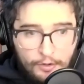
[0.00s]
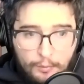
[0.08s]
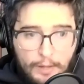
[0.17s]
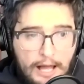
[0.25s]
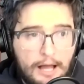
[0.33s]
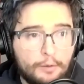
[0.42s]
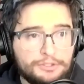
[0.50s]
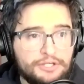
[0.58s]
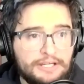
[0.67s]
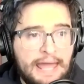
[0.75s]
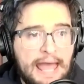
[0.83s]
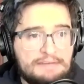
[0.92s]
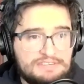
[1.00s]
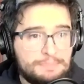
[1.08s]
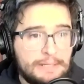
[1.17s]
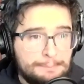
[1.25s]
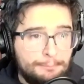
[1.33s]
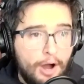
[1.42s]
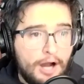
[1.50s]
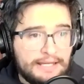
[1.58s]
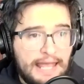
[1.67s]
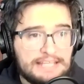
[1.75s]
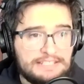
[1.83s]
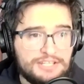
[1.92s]
uh, you can have as many
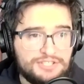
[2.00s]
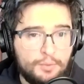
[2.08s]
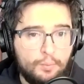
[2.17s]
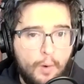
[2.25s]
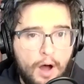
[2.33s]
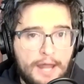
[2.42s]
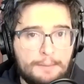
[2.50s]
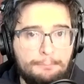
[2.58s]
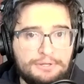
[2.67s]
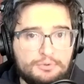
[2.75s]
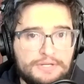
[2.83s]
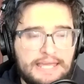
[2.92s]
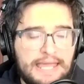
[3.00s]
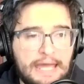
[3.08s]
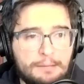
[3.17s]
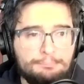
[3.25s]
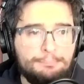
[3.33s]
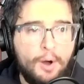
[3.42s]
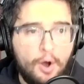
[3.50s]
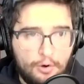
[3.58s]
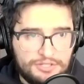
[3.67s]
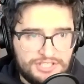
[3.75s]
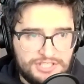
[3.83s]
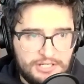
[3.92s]
podcasts as you want, but you can't
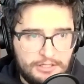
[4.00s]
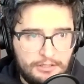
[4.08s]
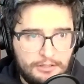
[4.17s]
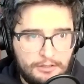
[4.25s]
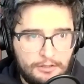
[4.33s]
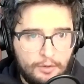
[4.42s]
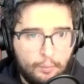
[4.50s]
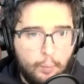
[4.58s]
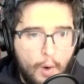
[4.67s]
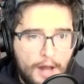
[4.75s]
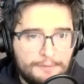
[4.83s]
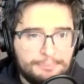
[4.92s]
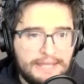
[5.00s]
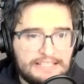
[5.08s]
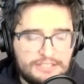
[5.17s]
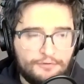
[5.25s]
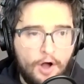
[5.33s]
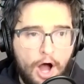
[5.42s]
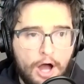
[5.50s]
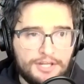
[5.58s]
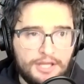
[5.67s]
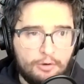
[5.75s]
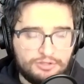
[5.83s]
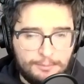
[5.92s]
post one piece of
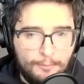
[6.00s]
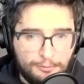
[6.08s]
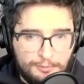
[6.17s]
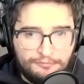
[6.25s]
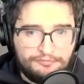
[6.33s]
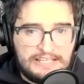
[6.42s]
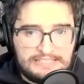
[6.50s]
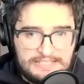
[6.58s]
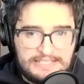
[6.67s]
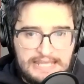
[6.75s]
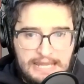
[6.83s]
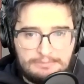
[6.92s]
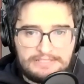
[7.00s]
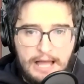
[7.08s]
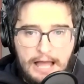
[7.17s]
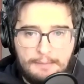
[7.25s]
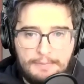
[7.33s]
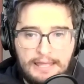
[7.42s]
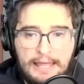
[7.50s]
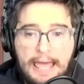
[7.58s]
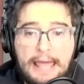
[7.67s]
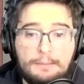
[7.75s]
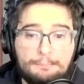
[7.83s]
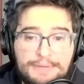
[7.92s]
audio to multiple feeds at the same time
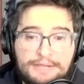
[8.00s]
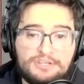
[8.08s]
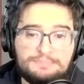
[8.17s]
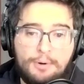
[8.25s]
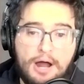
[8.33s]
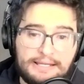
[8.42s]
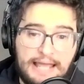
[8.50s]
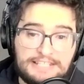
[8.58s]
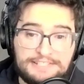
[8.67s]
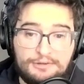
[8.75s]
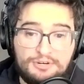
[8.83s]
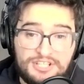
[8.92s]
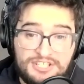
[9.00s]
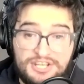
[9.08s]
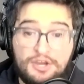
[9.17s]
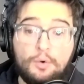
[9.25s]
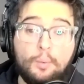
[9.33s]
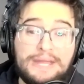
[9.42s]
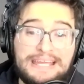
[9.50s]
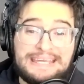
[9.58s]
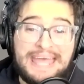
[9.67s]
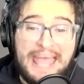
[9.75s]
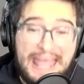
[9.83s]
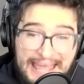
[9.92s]
at Ambiguous Podcast Solutions, we
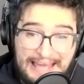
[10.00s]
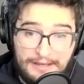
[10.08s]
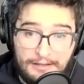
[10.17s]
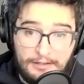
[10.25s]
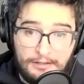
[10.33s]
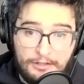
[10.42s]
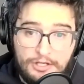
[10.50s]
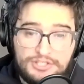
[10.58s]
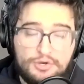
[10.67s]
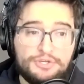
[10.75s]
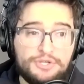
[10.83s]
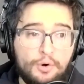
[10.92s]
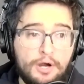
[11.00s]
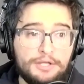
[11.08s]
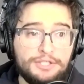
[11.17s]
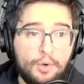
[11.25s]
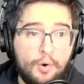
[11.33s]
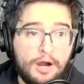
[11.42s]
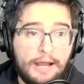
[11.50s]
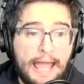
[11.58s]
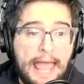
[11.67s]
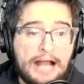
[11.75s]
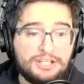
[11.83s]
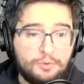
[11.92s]
can. So your your
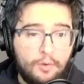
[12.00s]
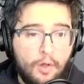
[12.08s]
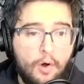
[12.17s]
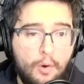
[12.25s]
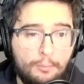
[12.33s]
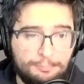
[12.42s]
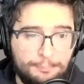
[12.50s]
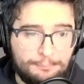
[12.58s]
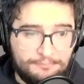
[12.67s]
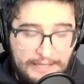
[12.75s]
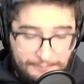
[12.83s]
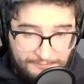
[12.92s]
actual home like